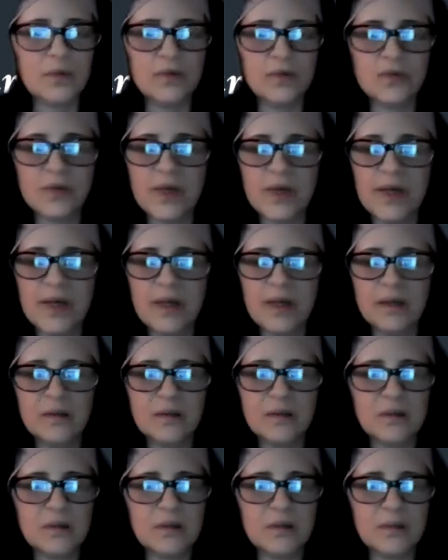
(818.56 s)

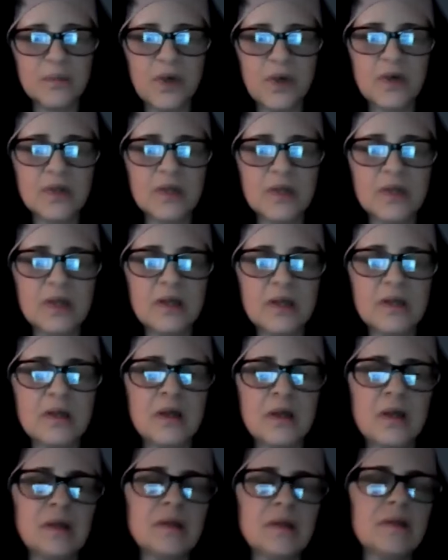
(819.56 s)
trained
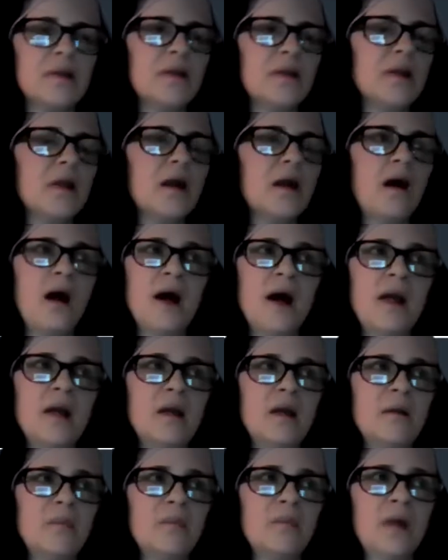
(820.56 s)
person. I
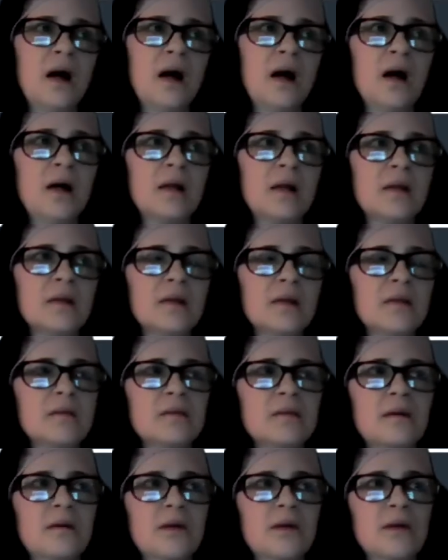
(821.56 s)
am not
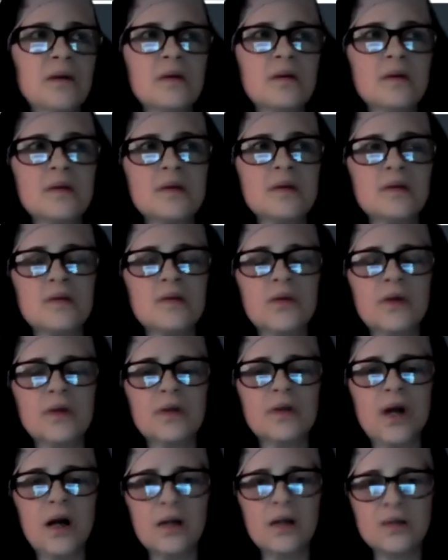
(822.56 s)
a nurse or a
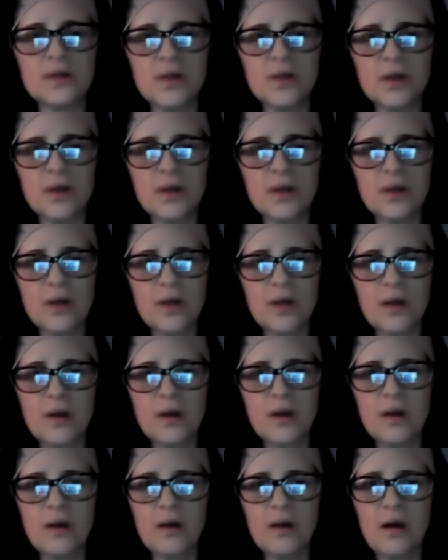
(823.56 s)
doctor.
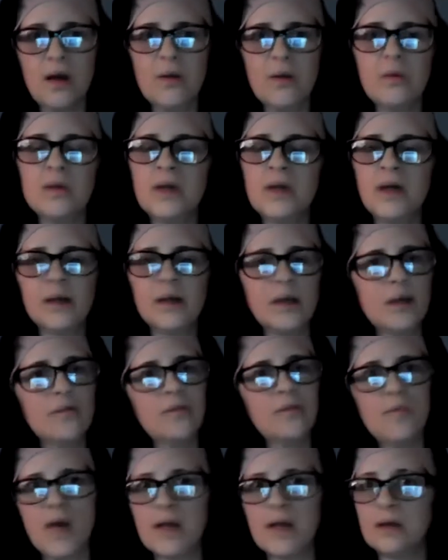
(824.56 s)
I will not
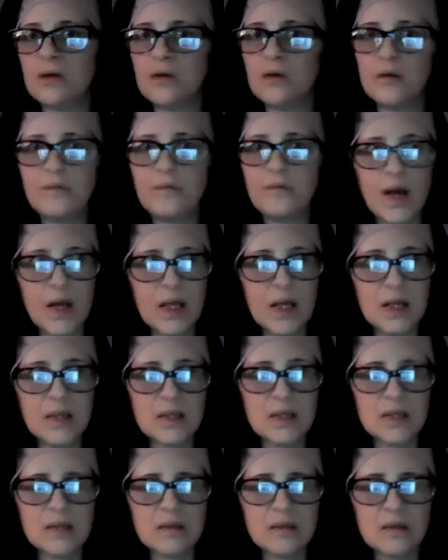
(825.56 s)
give medical
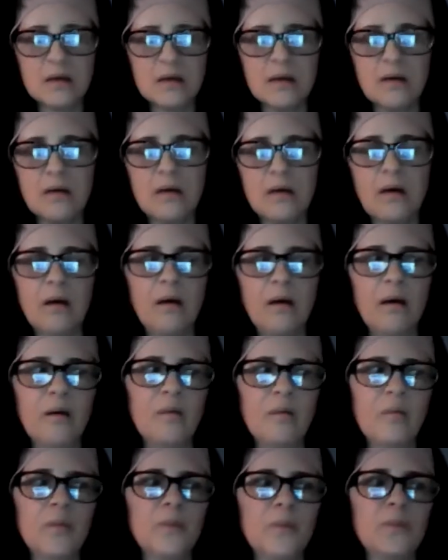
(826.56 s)
advice,
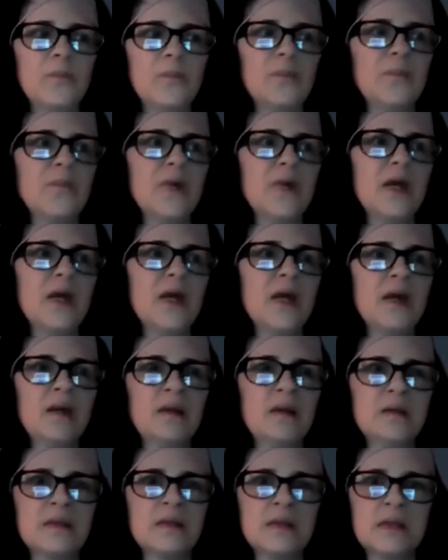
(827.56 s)

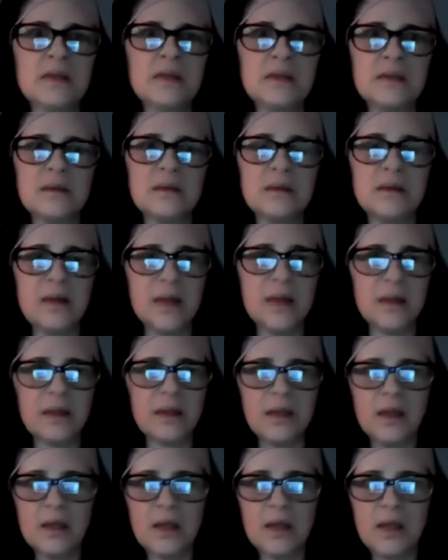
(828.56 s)
and
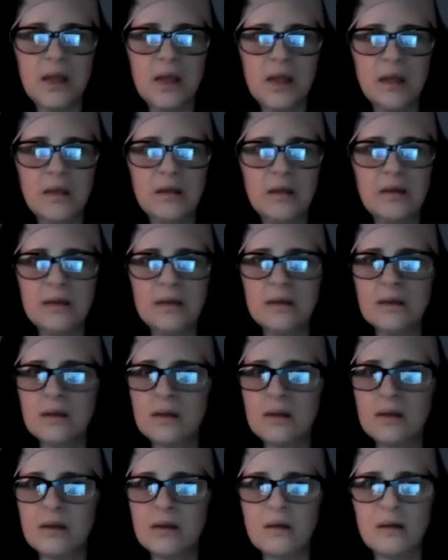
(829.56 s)
nothing in
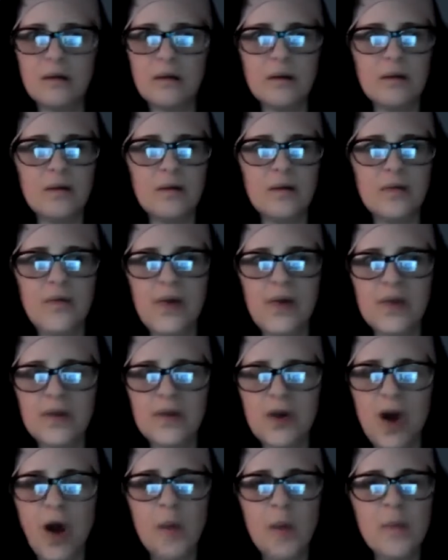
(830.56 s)
the
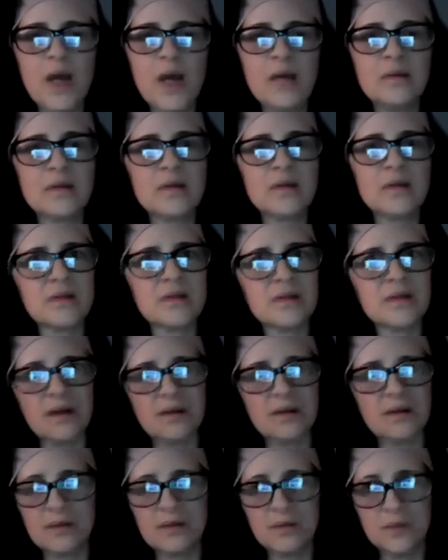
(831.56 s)
comments
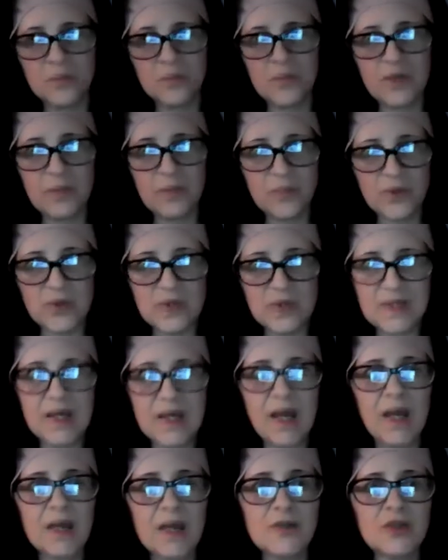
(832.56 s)
that people
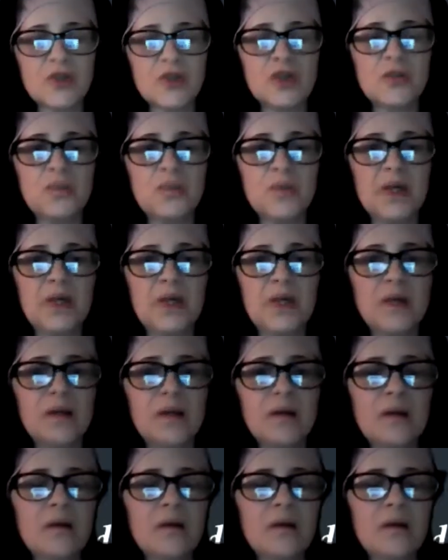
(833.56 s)
say should be